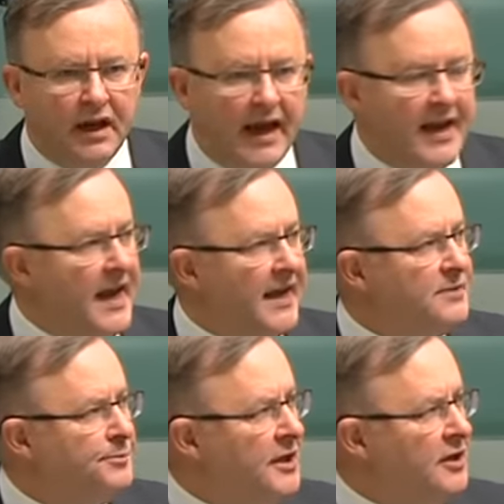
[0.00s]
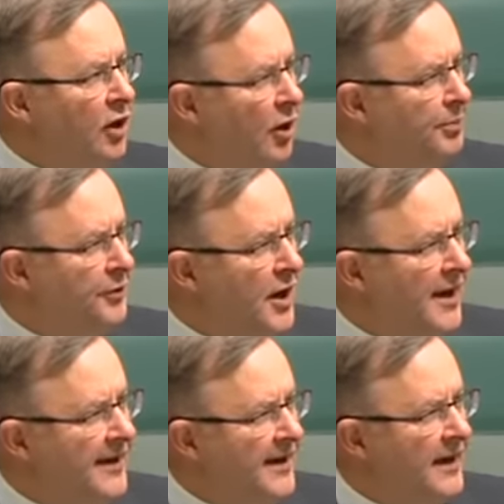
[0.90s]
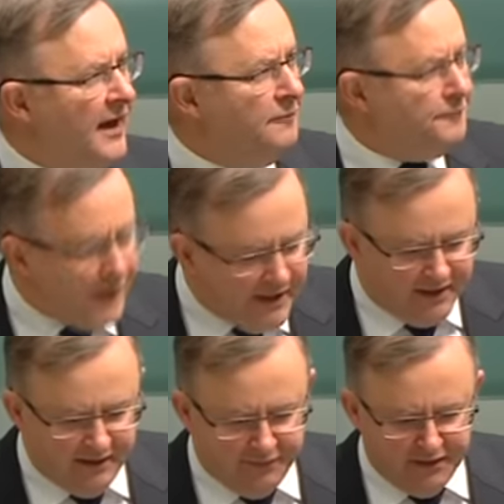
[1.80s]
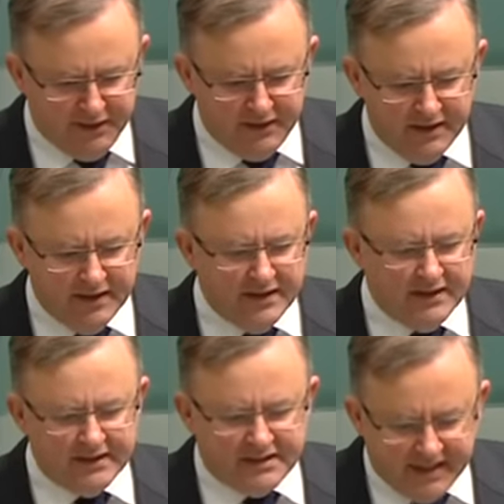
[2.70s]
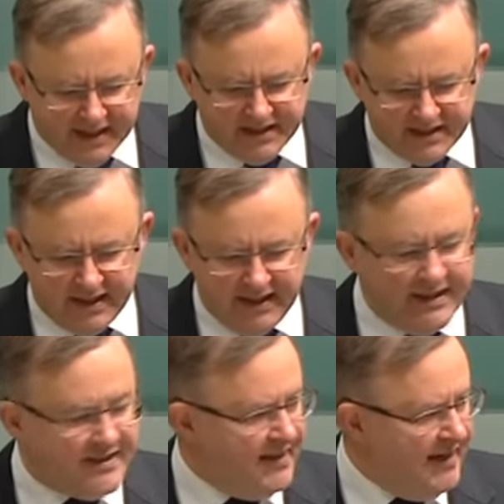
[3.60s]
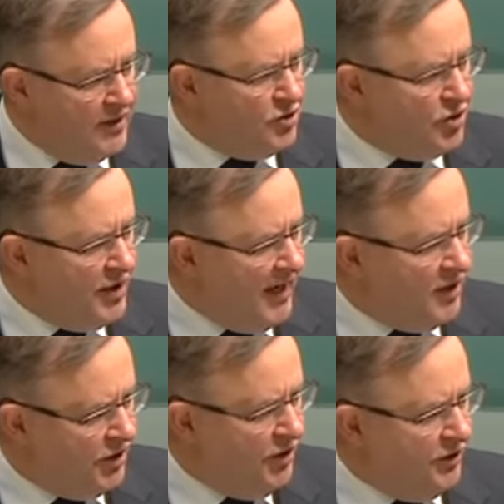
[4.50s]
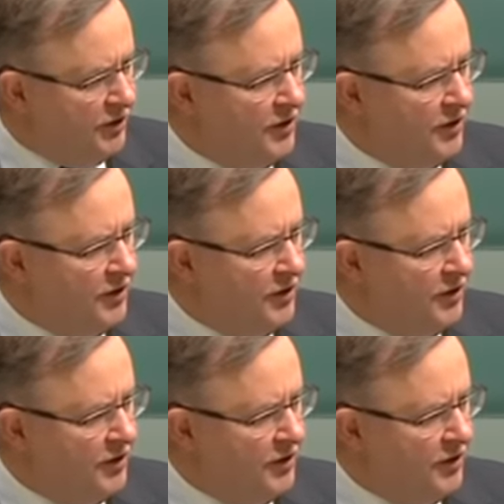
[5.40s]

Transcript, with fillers: and has been operating effectively since its introduction